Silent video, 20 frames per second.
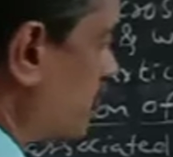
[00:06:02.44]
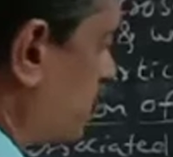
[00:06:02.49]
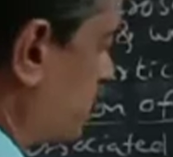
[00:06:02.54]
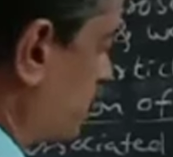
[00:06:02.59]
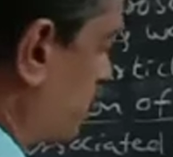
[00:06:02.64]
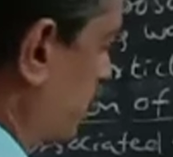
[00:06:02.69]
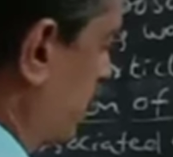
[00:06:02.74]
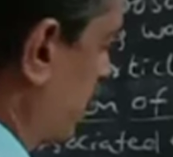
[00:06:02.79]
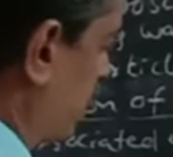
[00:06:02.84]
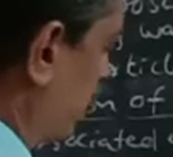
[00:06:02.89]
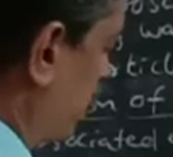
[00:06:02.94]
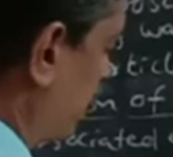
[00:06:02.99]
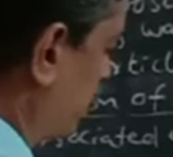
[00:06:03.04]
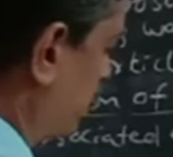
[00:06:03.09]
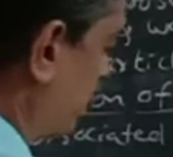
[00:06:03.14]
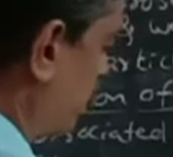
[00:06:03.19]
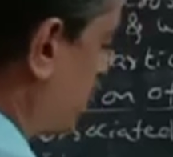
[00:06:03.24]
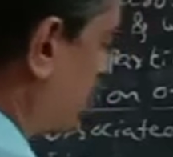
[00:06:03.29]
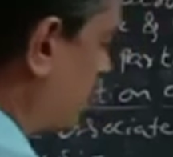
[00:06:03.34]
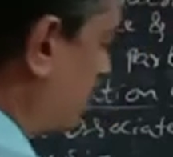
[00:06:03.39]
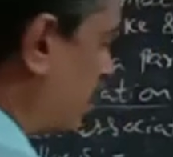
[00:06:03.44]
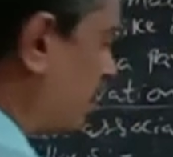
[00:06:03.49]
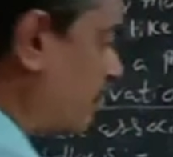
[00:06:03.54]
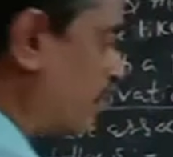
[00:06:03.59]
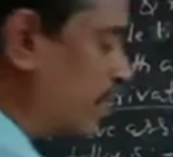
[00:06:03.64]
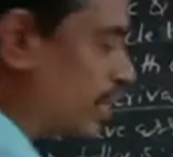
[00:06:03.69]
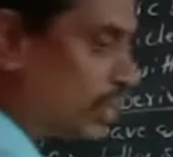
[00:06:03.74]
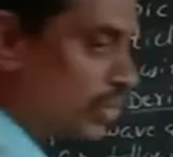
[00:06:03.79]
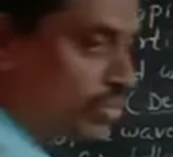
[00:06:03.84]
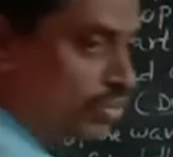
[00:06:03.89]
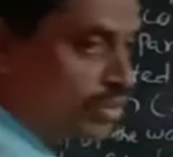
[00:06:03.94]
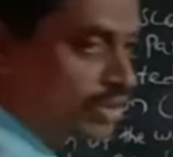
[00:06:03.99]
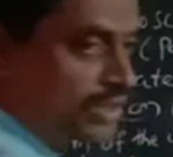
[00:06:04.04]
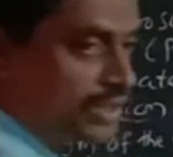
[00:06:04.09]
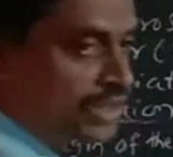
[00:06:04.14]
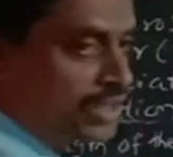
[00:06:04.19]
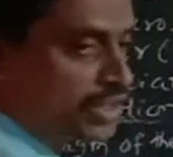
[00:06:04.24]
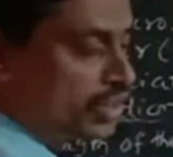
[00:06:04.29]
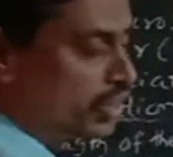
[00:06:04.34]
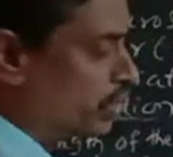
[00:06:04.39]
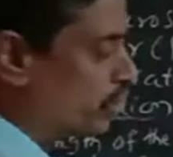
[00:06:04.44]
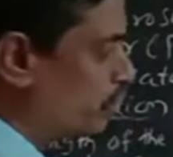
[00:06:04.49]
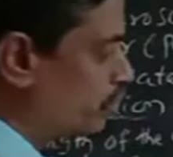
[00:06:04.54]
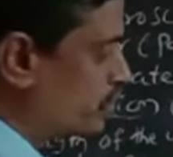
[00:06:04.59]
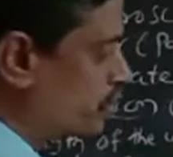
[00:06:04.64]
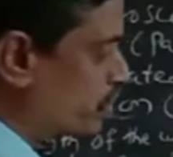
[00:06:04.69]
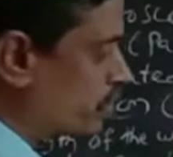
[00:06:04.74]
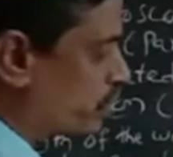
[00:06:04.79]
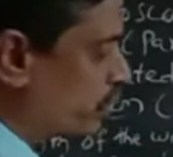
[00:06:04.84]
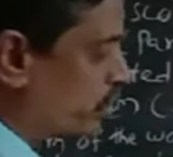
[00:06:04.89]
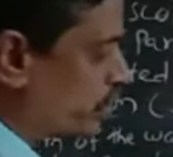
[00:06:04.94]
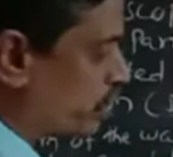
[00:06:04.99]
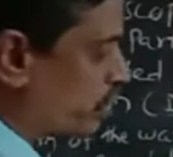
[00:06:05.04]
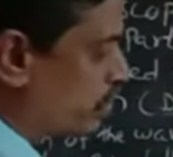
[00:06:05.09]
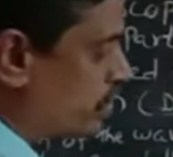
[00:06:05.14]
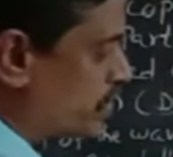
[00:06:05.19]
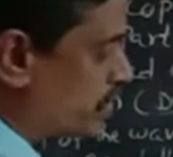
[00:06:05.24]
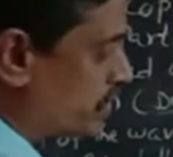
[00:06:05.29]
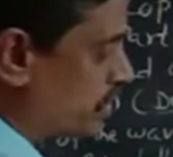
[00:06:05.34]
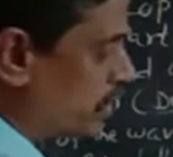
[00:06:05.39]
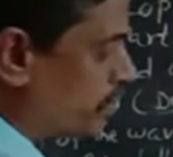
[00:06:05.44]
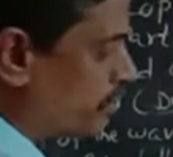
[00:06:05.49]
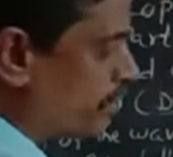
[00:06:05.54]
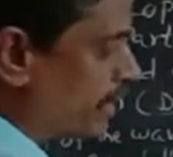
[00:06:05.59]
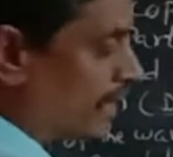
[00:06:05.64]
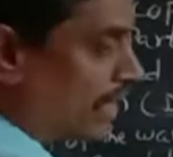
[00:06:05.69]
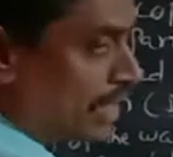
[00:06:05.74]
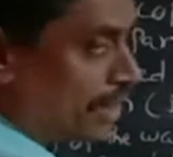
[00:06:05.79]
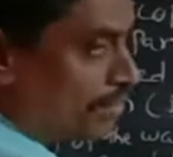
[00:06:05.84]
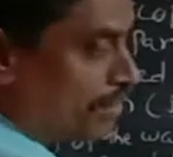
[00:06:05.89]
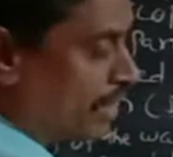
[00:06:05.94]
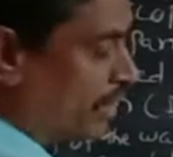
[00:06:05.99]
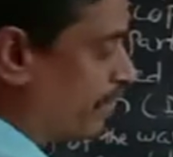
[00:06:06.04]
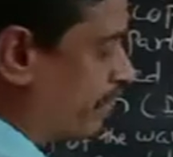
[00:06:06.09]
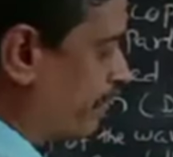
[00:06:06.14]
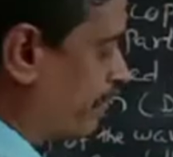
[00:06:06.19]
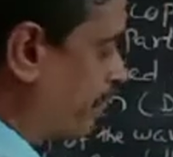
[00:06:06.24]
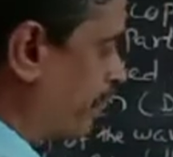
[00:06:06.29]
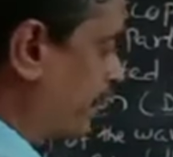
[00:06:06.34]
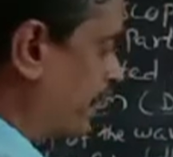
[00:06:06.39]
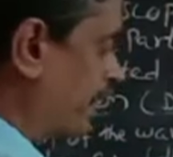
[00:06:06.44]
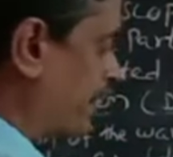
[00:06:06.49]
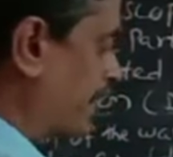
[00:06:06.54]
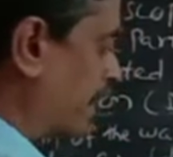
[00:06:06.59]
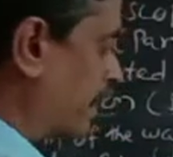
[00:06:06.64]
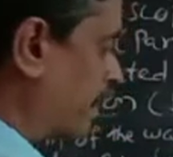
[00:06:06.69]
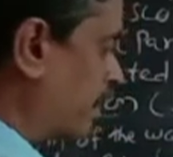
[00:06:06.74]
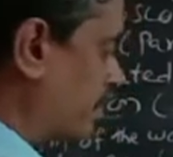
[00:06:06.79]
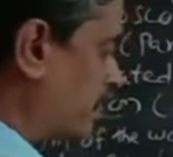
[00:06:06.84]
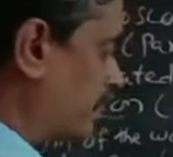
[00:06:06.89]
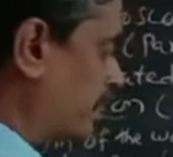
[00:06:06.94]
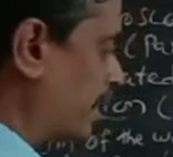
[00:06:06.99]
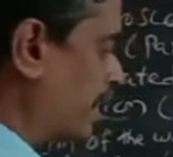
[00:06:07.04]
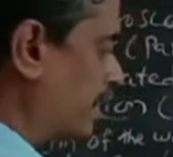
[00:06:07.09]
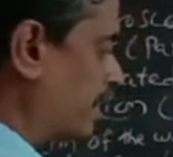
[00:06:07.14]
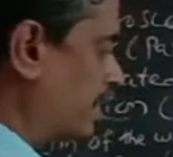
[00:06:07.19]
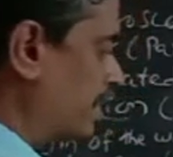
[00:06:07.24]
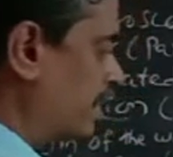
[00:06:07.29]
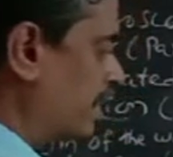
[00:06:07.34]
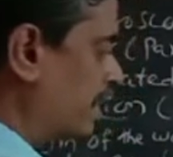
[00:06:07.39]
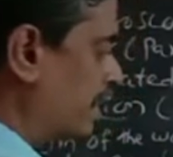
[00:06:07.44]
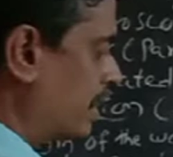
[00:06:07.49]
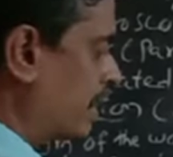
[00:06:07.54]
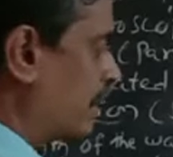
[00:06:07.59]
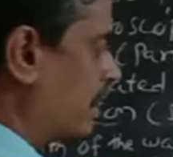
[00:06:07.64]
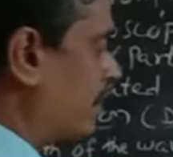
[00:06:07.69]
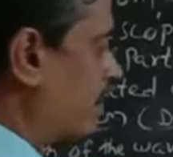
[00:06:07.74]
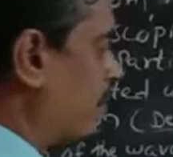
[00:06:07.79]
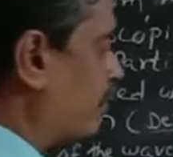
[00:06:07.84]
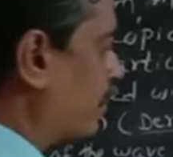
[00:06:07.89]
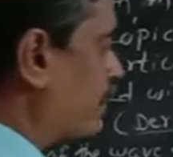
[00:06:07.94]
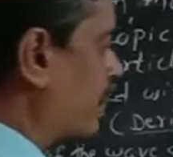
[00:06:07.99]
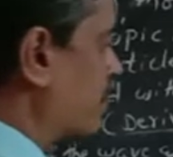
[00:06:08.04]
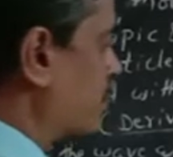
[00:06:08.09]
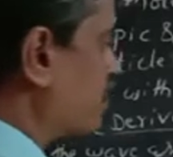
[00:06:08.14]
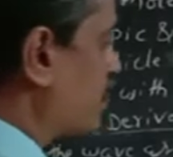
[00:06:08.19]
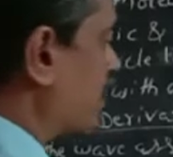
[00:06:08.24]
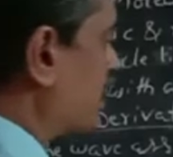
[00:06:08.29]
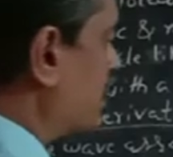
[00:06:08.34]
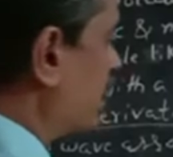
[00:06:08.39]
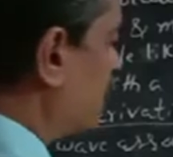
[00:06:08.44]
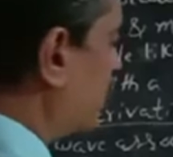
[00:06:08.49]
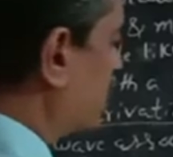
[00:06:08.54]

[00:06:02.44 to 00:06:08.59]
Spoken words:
square. But you know that nu is equal to c by lambda. Then we can say that